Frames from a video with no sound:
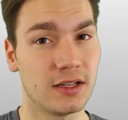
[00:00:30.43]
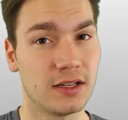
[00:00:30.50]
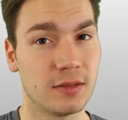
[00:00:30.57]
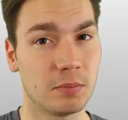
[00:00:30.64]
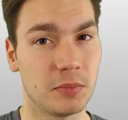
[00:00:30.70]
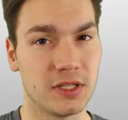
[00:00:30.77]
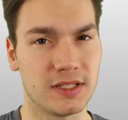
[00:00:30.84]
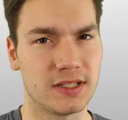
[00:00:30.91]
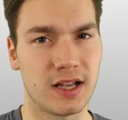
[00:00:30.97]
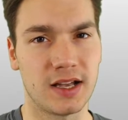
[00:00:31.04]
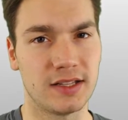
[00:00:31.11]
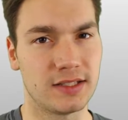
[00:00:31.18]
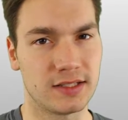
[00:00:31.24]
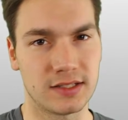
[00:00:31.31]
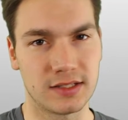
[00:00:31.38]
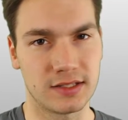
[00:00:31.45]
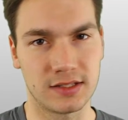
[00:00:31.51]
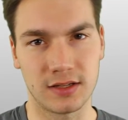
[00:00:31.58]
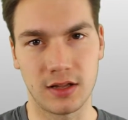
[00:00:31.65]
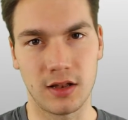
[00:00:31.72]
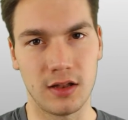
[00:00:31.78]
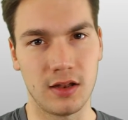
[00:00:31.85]
besides
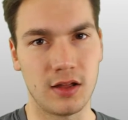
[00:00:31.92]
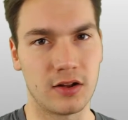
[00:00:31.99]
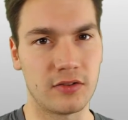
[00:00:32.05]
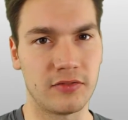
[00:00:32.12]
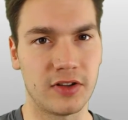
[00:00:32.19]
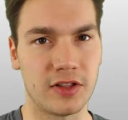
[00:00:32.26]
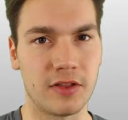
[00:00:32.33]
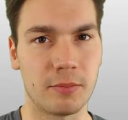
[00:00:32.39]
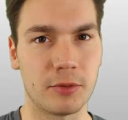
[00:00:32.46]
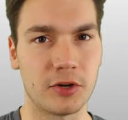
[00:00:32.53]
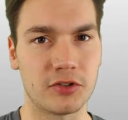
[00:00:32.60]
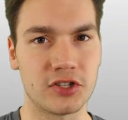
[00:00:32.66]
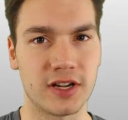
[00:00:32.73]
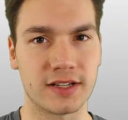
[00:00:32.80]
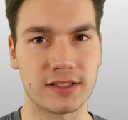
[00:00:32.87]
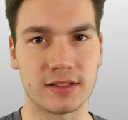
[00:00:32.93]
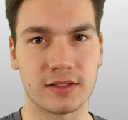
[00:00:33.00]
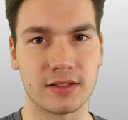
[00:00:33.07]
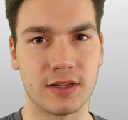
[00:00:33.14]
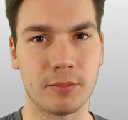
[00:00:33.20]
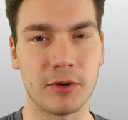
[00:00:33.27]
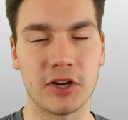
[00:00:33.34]
a lot of other
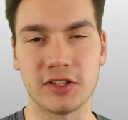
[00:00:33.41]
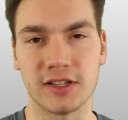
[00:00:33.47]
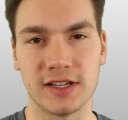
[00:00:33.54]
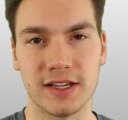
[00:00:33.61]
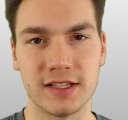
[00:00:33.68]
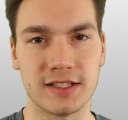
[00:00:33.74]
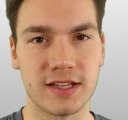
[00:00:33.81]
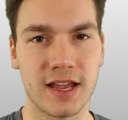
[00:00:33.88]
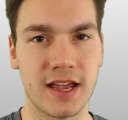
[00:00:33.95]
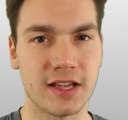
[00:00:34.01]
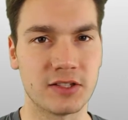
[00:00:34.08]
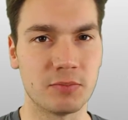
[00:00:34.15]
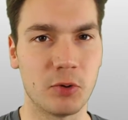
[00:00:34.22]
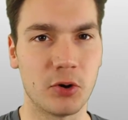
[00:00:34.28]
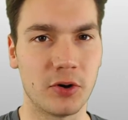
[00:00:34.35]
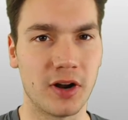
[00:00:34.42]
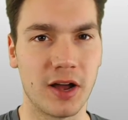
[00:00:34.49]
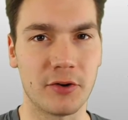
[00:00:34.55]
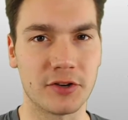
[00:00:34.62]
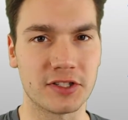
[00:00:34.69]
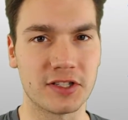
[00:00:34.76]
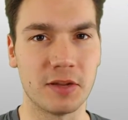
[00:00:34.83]
projects. Apparently, his day has more
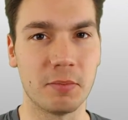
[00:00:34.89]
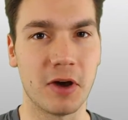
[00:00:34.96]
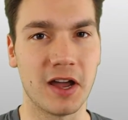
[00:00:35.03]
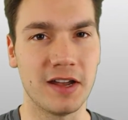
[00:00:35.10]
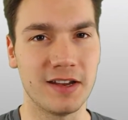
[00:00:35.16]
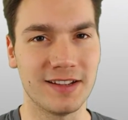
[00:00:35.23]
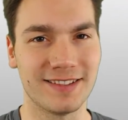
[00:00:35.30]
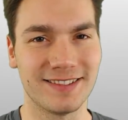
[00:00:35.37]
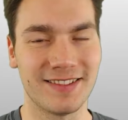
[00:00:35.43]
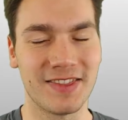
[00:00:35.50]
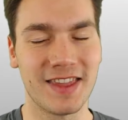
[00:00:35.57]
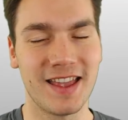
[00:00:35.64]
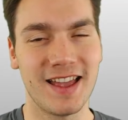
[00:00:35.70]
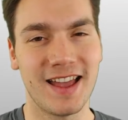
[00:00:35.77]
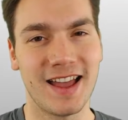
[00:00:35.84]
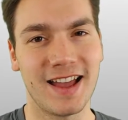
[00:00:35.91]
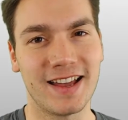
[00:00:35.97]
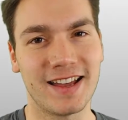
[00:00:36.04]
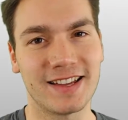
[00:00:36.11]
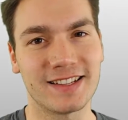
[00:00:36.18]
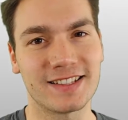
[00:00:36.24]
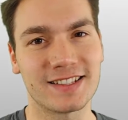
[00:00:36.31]
hours than mine.
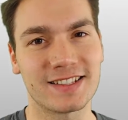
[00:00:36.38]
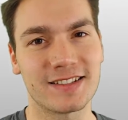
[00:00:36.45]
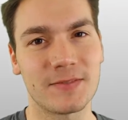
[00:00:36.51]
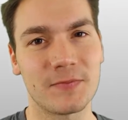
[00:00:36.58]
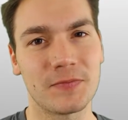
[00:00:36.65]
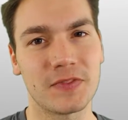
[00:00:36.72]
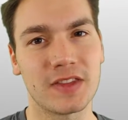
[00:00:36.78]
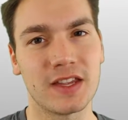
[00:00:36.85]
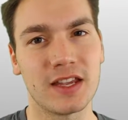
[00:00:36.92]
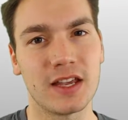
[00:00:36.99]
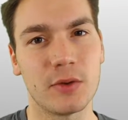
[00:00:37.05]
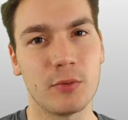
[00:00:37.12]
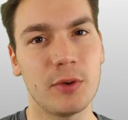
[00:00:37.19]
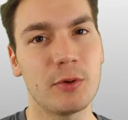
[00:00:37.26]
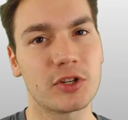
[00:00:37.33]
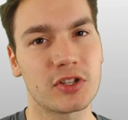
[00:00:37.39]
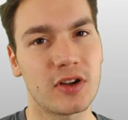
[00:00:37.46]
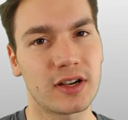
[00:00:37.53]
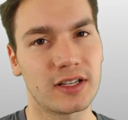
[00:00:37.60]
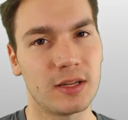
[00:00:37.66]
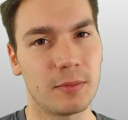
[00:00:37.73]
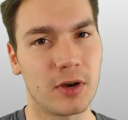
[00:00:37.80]
And we were
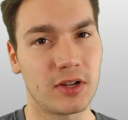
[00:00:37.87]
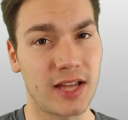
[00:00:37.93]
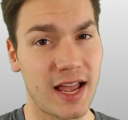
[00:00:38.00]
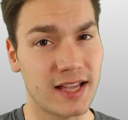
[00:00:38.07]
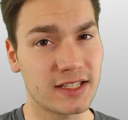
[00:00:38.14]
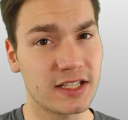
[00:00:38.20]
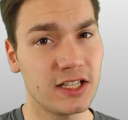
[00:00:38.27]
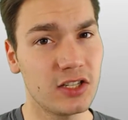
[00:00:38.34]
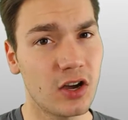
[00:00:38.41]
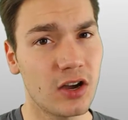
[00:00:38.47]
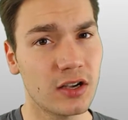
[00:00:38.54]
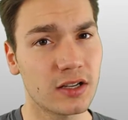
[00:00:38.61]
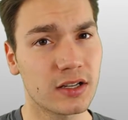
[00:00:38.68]
talking about AsciiDoc.